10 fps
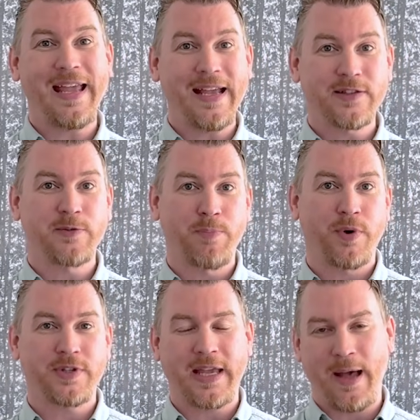and
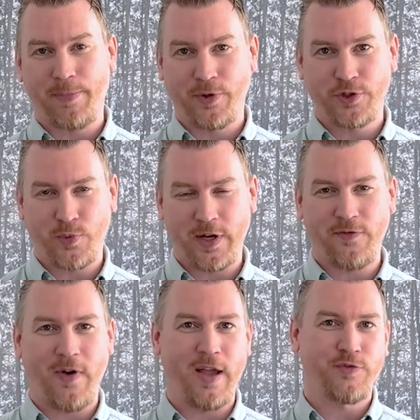supports Capital
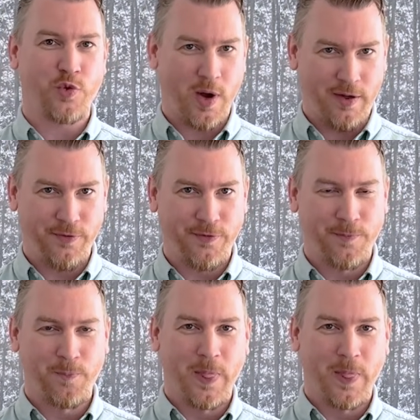2512.